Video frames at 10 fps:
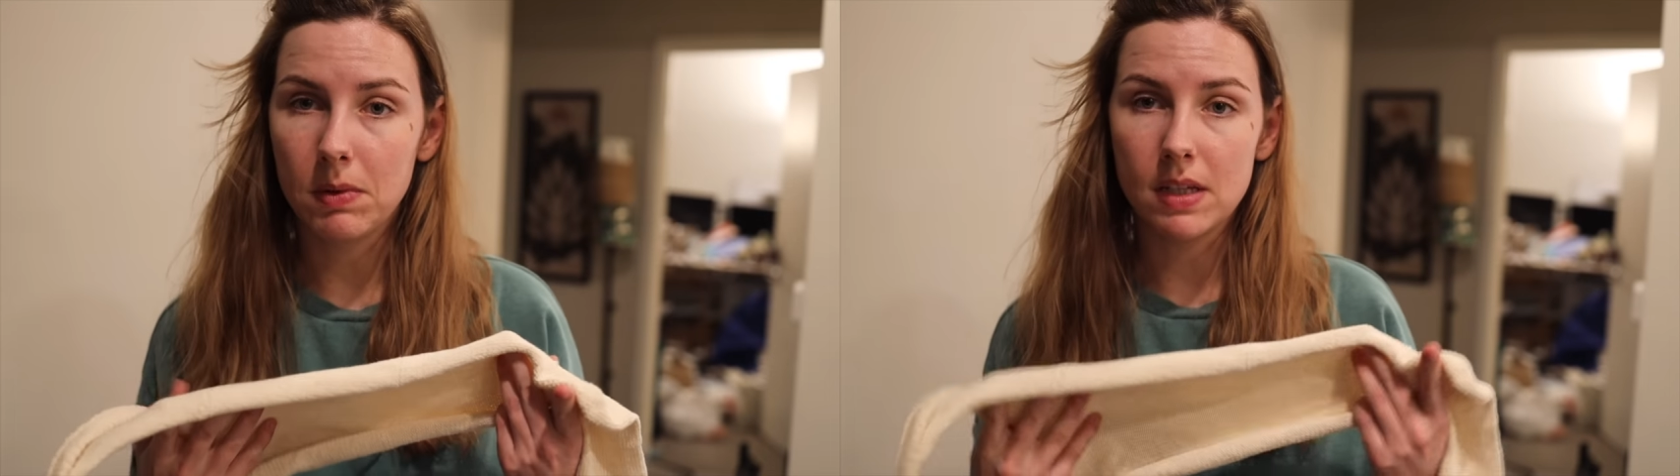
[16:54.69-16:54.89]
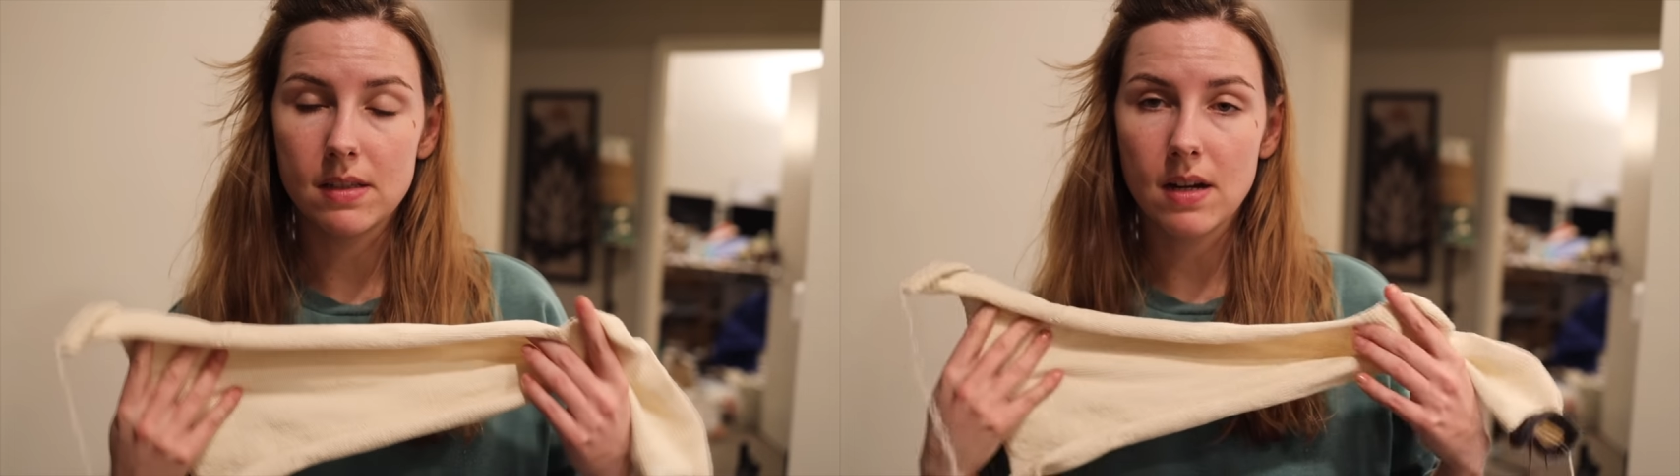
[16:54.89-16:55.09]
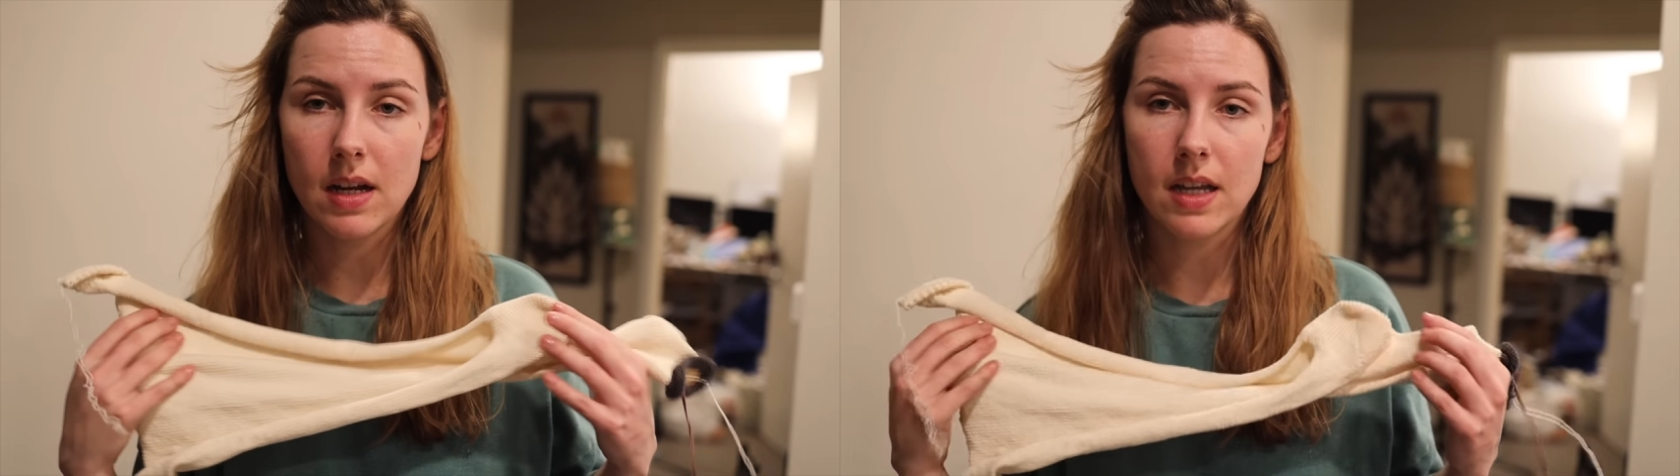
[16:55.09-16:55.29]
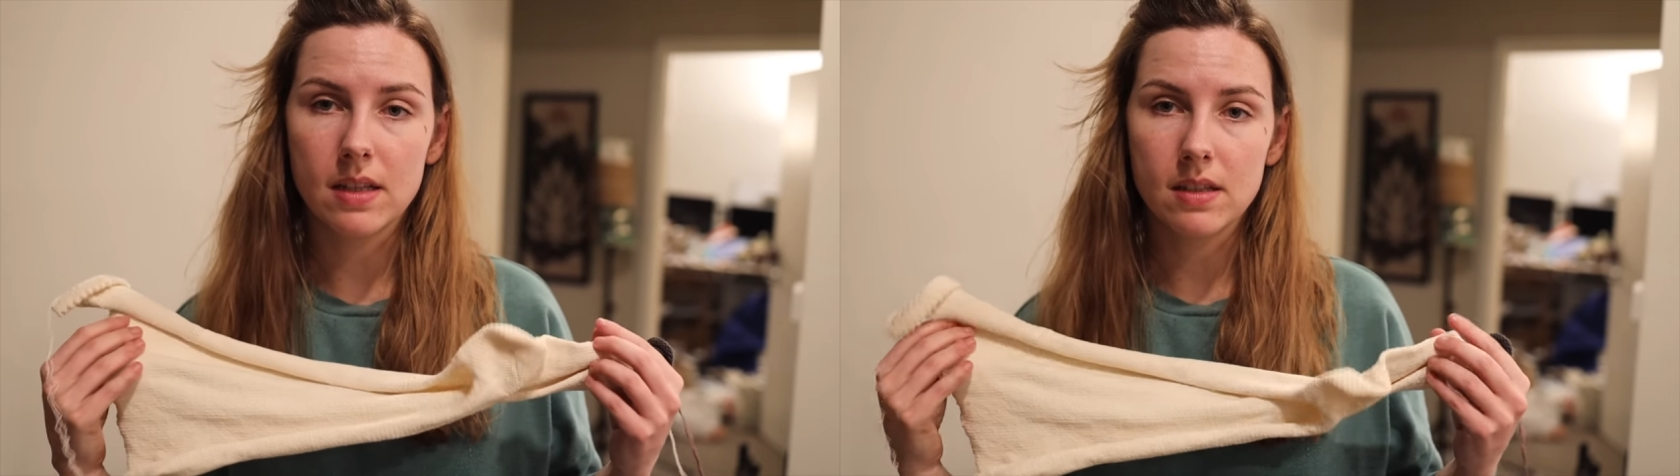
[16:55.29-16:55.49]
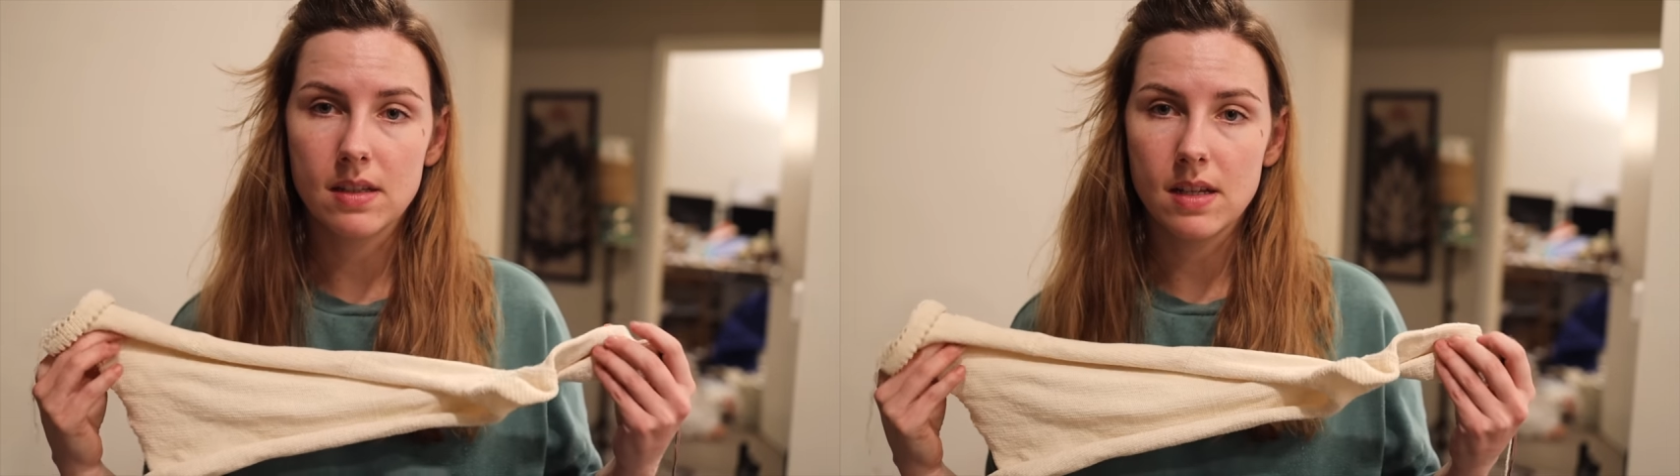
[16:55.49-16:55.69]
with these
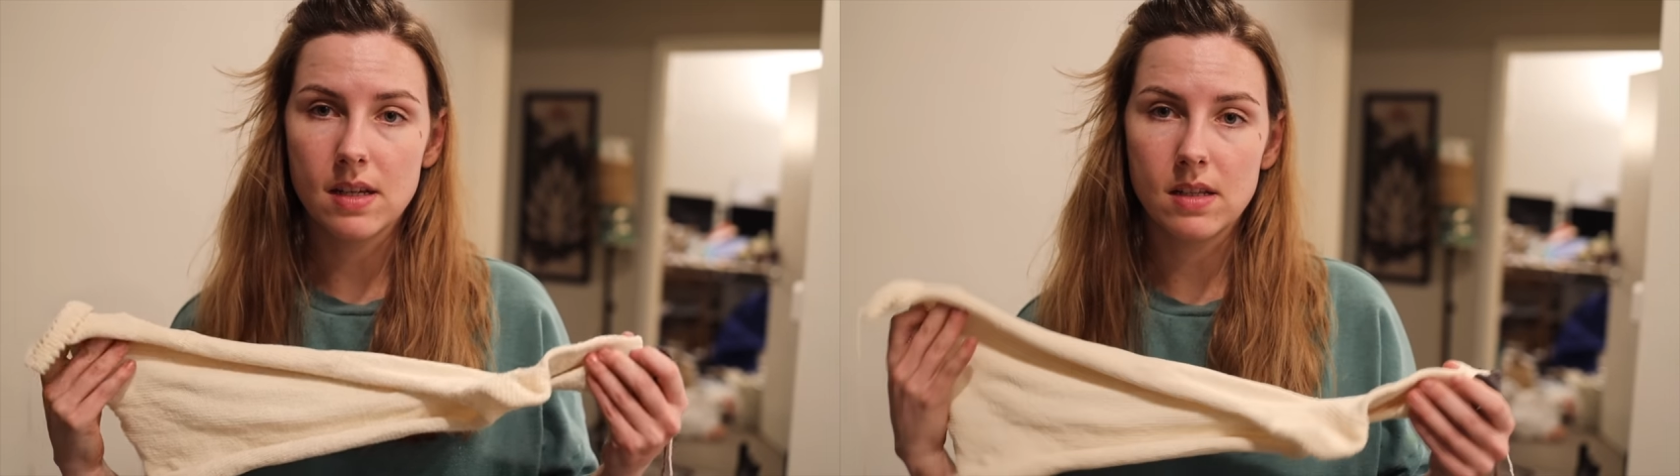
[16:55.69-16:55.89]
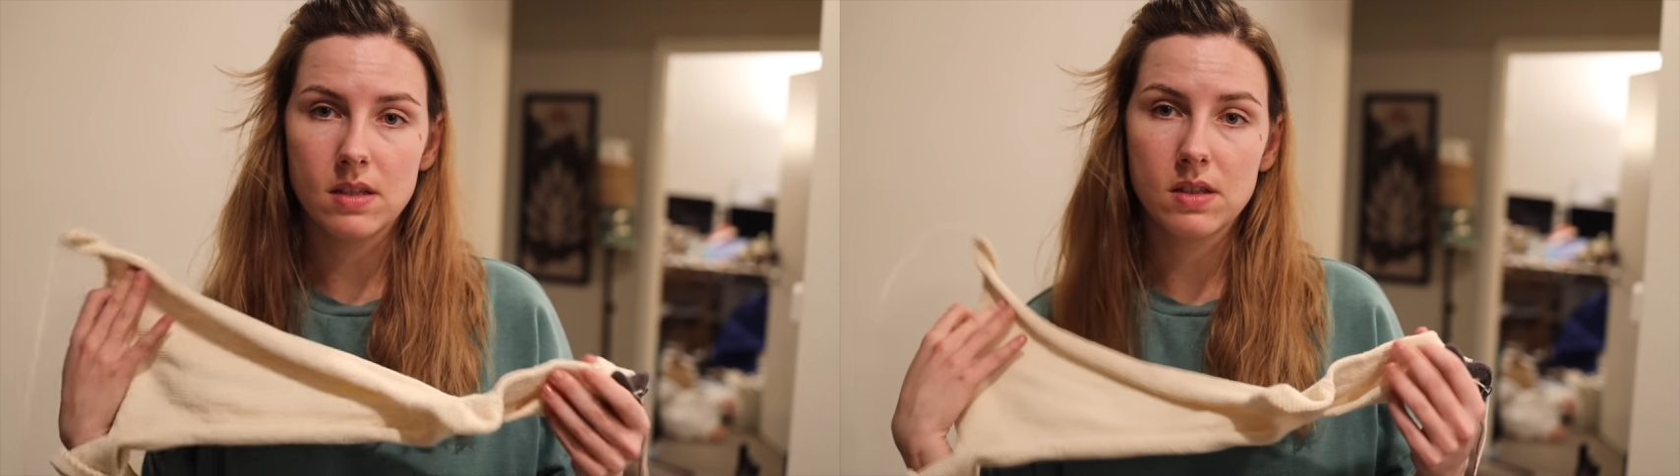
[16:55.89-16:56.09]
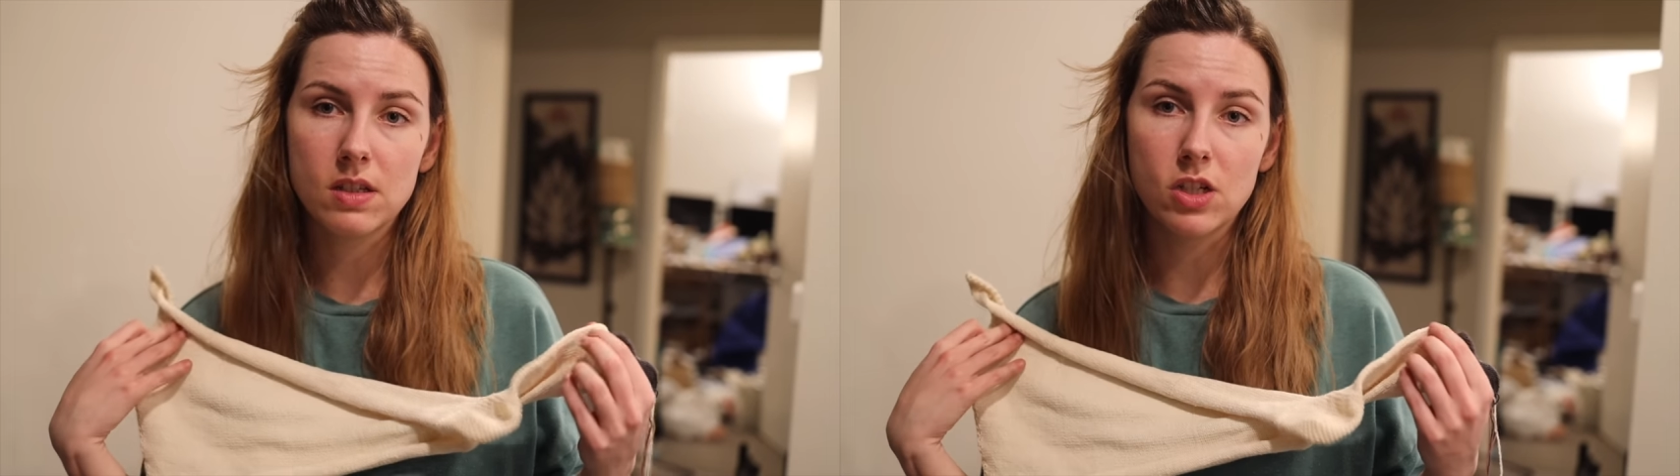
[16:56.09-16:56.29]
stockings is